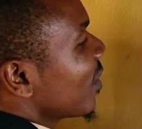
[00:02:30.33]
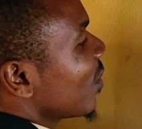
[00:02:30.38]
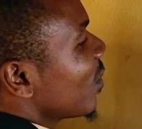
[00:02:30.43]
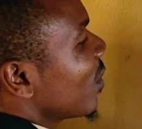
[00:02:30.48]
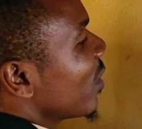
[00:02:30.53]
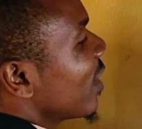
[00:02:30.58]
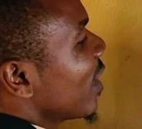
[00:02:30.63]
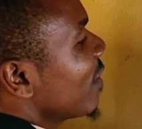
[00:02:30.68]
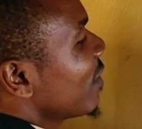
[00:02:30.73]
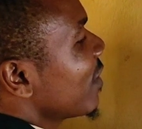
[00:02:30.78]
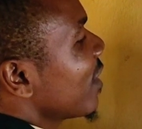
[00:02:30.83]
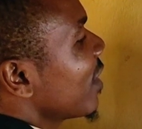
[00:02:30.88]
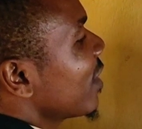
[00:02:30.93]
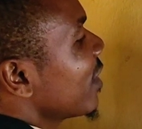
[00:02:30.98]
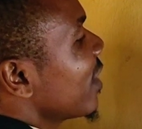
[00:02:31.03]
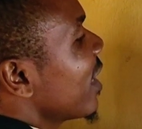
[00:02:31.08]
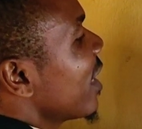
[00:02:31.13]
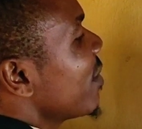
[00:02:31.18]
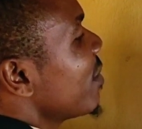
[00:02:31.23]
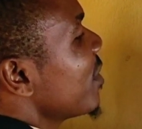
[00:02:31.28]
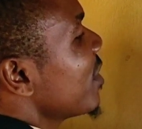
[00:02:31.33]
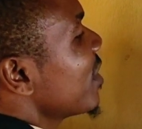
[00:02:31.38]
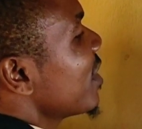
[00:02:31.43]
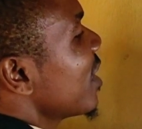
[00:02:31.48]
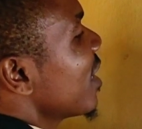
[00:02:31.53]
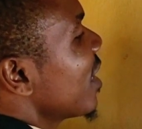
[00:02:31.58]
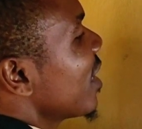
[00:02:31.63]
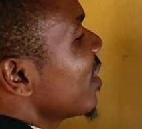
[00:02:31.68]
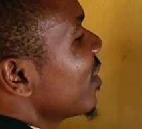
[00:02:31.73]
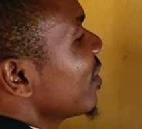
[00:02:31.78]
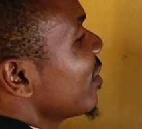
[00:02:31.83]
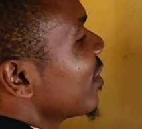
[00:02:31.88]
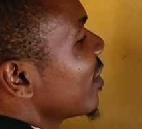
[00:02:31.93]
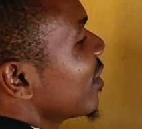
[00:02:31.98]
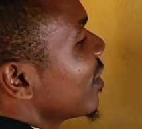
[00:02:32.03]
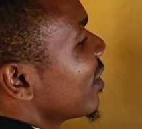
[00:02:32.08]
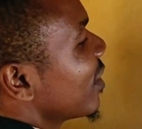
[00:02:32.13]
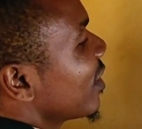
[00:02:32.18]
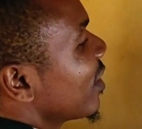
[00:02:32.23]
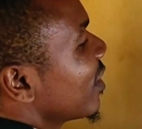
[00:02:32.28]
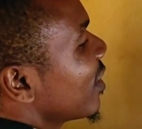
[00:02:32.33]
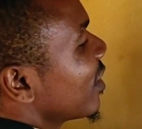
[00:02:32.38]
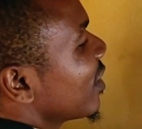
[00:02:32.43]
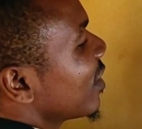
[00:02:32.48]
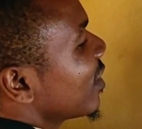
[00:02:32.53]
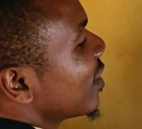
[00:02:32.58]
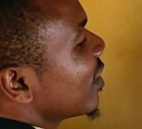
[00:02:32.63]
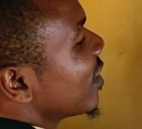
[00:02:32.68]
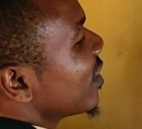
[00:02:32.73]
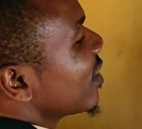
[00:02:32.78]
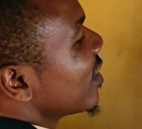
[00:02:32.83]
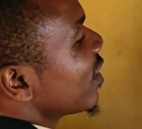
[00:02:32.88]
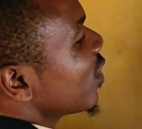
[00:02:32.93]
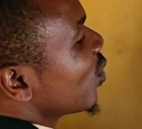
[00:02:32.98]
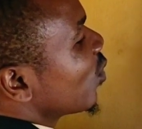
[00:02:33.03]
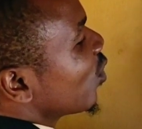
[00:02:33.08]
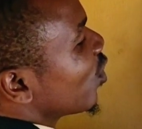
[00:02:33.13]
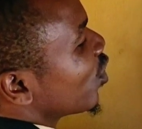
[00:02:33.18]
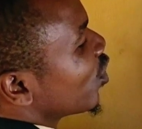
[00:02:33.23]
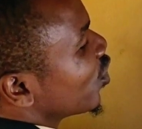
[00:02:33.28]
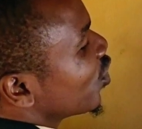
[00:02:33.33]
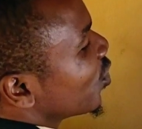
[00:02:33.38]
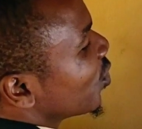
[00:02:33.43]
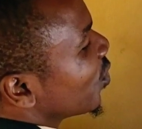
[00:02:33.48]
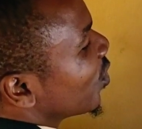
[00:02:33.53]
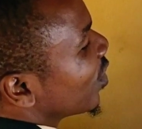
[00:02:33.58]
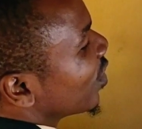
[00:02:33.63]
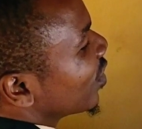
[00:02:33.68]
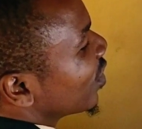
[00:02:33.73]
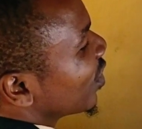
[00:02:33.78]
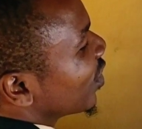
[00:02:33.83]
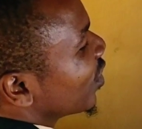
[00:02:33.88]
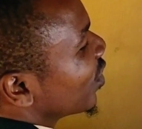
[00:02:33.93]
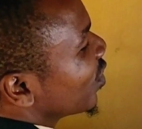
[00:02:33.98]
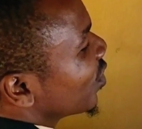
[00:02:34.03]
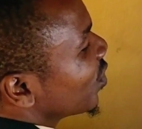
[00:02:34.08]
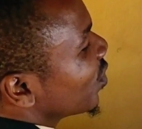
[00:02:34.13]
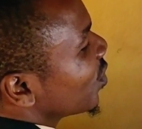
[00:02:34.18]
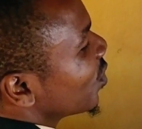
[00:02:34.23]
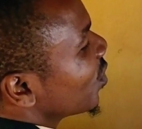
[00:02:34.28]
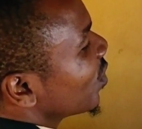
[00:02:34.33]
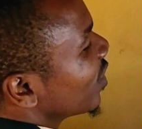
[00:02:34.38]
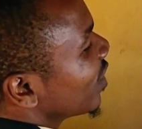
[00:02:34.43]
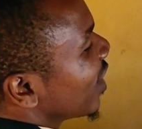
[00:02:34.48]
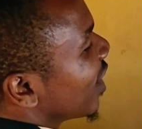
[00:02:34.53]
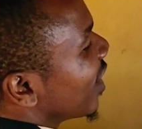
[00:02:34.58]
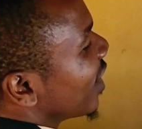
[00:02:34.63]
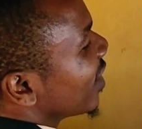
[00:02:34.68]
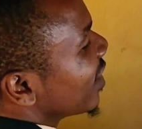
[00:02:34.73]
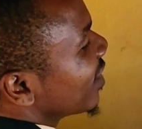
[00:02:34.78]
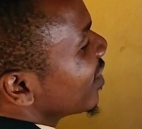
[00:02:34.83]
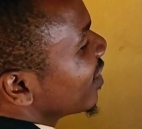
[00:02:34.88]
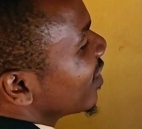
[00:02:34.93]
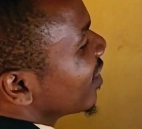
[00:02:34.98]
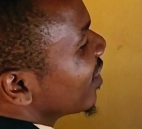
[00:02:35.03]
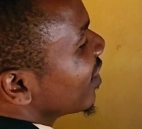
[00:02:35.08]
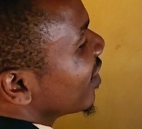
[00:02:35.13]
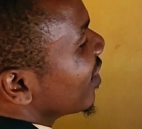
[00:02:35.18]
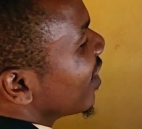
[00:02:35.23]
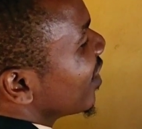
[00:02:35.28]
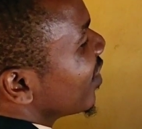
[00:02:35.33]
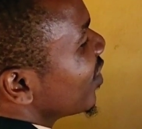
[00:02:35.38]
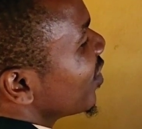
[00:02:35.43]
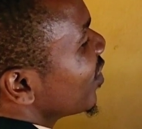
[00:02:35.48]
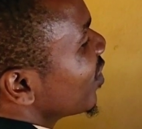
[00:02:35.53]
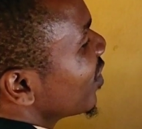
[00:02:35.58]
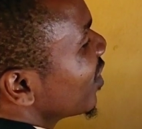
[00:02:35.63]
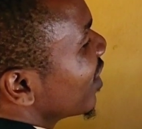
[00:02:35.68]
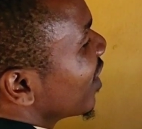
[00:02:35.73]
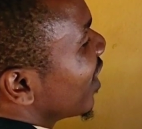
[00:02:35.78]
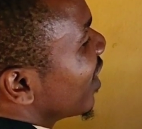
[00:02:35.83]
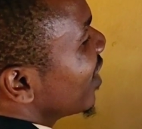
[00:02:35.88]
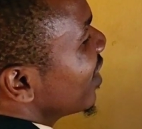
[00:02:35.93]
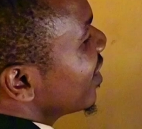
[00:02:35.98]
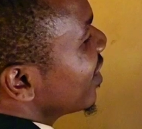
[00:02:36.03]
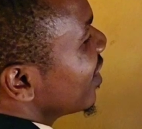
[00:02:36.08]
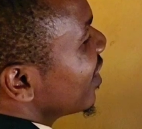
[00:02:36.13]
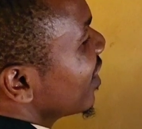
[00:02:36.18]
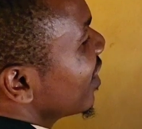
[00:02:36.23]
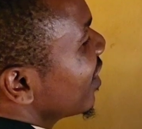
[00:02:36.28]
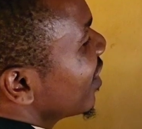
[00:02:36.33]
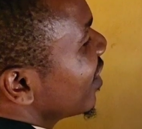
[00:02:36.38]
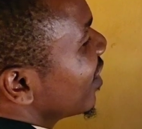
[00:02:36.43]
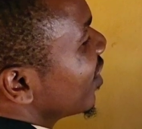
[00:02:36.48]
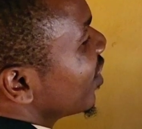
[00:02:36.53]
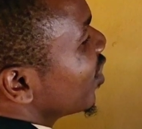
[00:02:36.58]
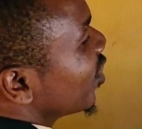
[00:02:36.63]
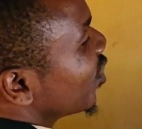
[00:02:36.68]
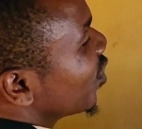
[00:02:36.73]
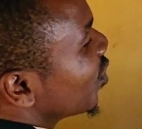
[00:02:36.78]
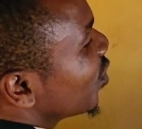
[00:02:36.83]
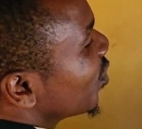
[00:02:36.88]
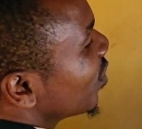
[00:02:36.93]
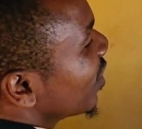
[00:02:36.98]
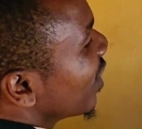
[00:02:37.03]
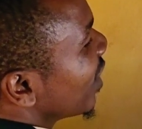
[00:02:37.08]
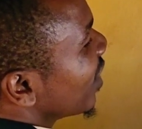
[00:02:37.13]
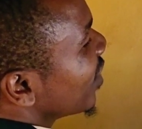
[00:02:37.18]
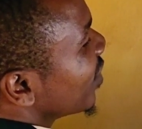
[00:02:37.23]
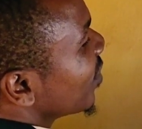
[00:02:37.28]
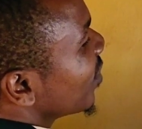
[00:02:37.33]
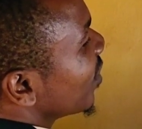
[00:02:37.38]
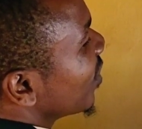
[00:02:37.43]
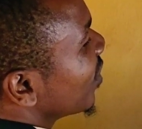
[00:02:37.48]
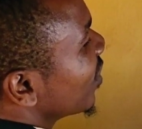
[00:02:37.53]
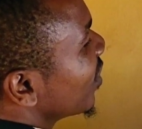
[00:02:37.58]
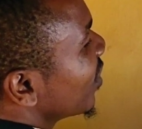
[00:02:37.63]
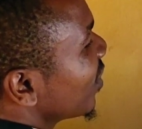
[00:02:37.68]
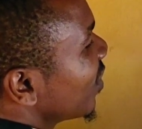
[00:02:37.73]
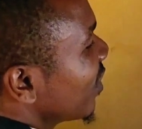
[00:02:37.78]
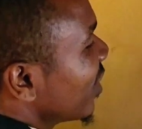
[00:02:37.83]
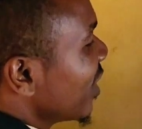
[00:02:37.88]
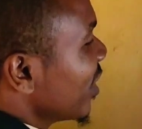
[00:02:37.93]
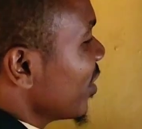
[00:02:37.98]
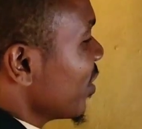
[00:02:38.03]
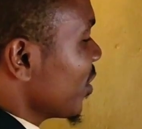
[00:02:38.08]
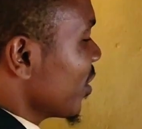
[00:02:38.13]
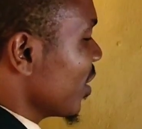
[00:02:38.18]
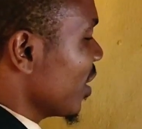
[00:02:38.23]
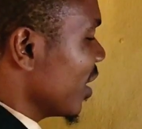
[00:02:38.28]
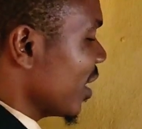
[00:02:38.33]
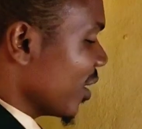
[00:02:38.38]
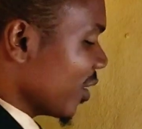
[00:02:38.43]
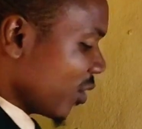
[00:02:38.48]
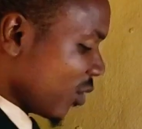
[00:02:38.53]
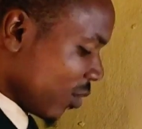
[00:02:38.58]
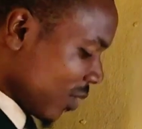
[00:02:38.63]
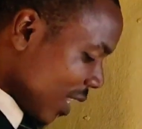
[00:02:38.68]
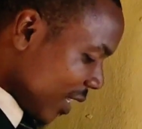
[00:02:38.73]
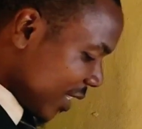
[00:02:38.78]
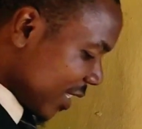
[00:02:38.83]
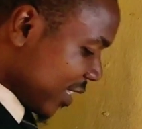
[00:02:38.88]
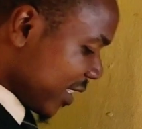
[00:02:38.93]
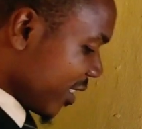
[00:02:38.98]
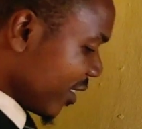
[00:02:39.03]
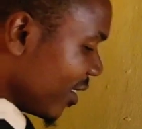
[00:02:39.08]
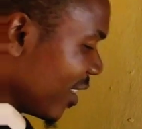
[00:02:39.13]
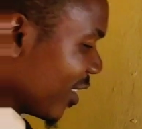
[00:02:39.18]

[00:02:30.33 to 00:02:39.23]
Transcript: we have that diameter is equals to what? 2 times radius. Can you see? 2 times what? Radius. So that is the